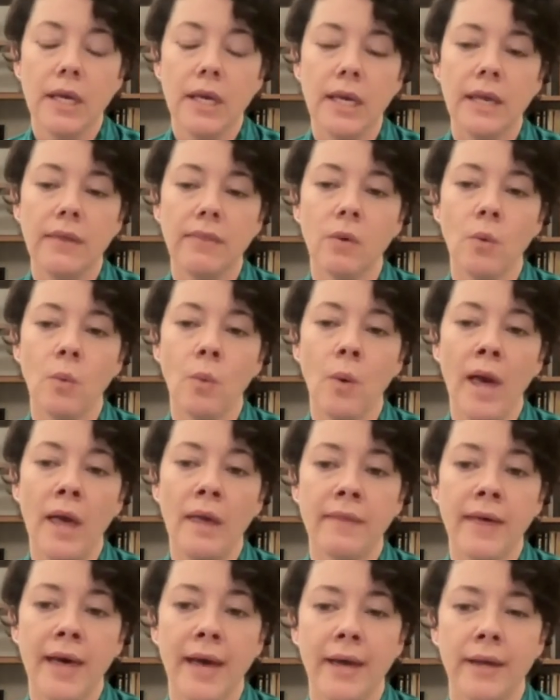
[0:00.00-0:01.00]
in the way
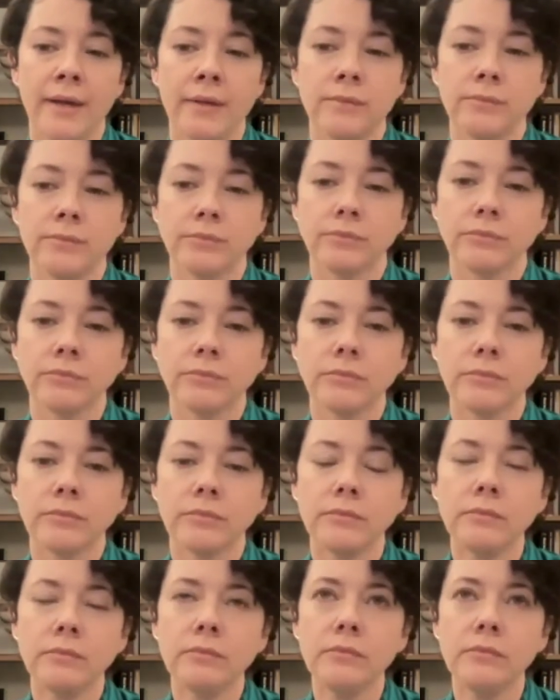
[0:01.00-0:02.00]
that
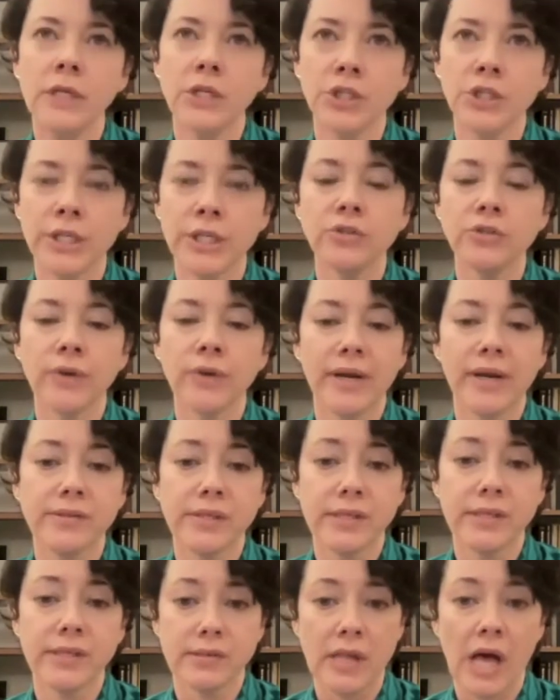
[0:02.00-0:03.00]
she
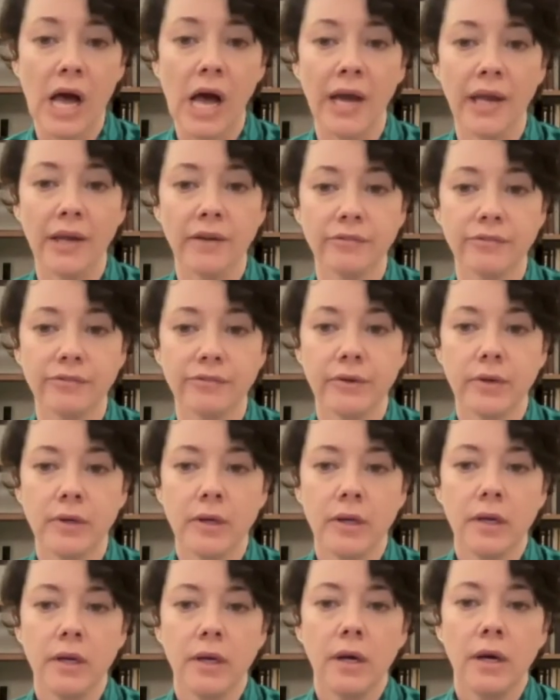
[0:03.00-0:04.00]
addressed his life.
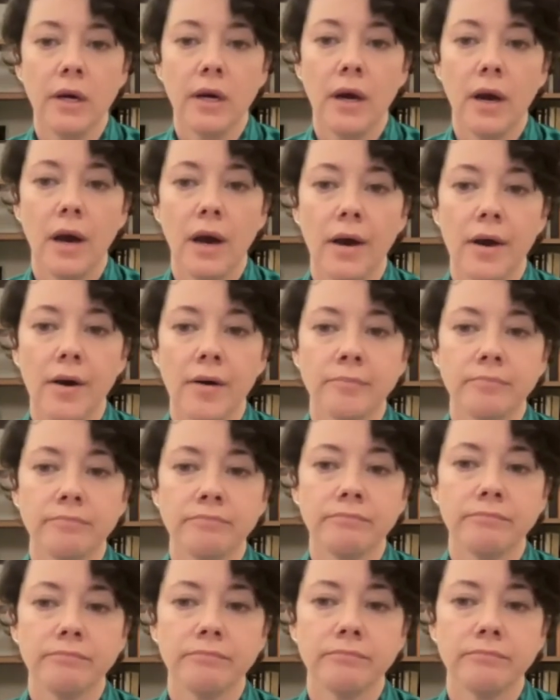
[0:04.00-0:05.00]

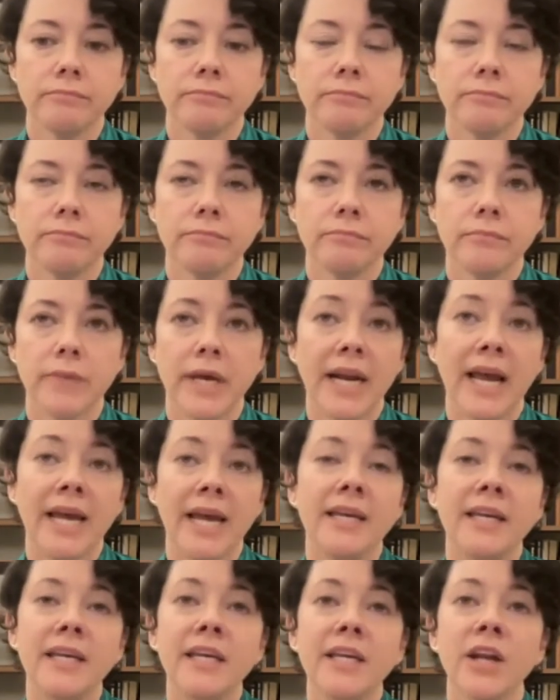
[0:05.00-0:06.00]
And
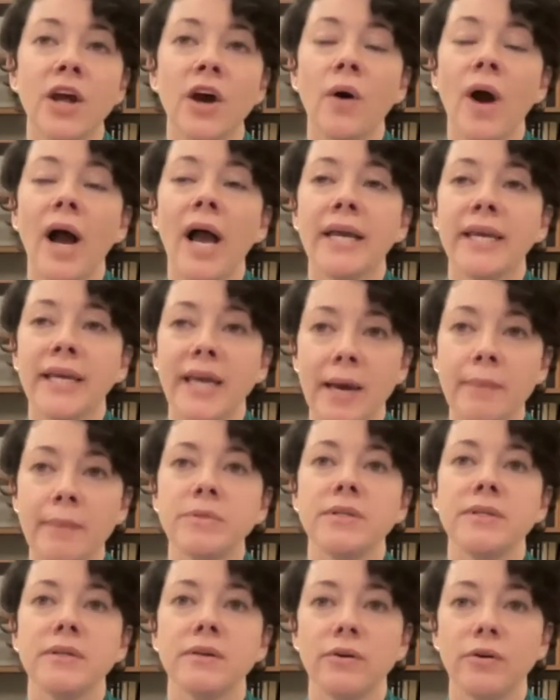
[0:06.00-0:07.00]
I
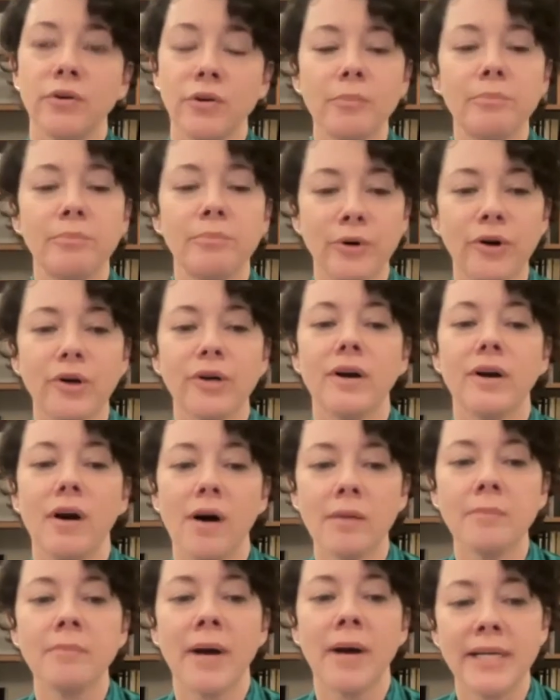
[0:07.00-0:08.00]
kept her book
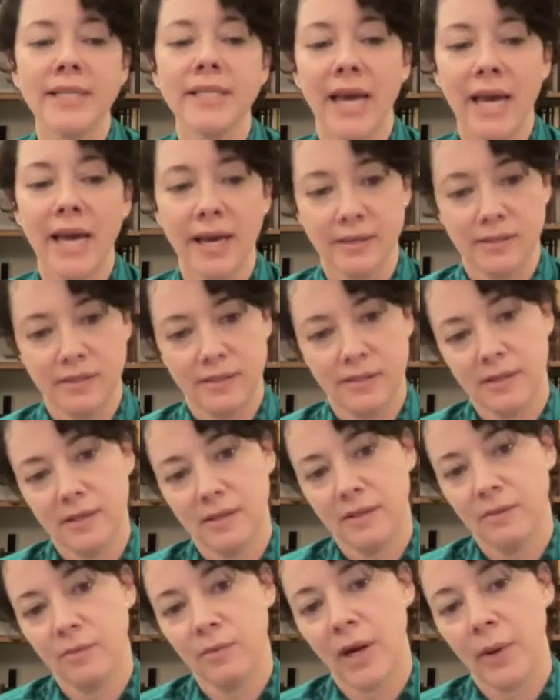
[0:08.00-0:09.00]
on my desk
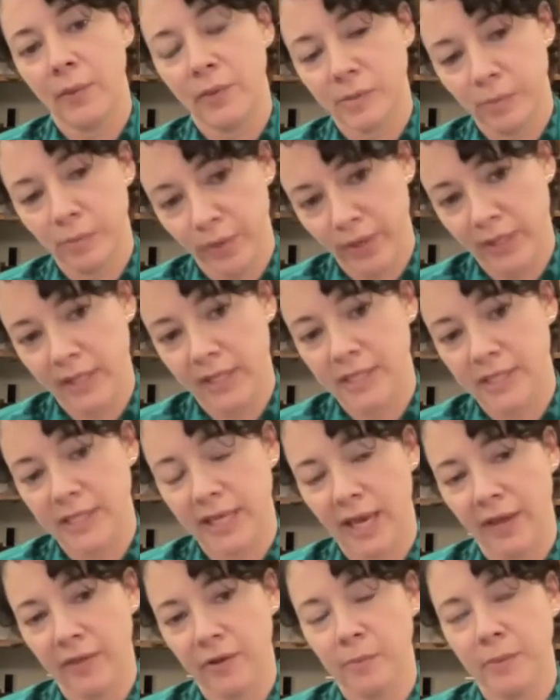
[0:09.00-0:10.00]
when I was putting this
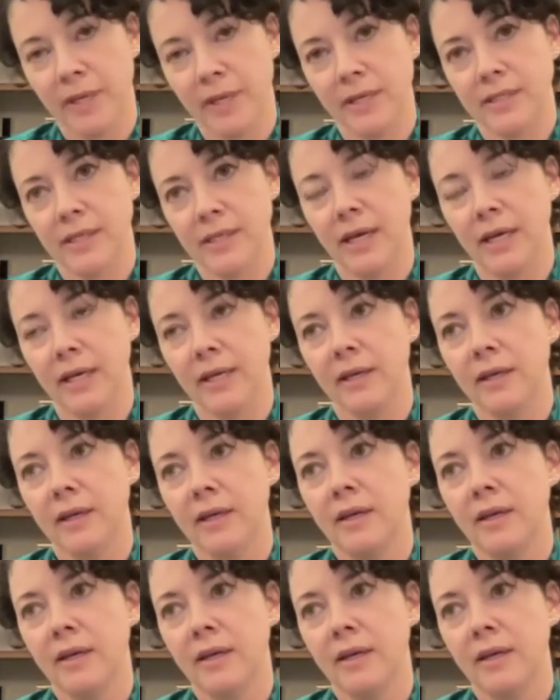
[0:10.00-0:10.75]
together because there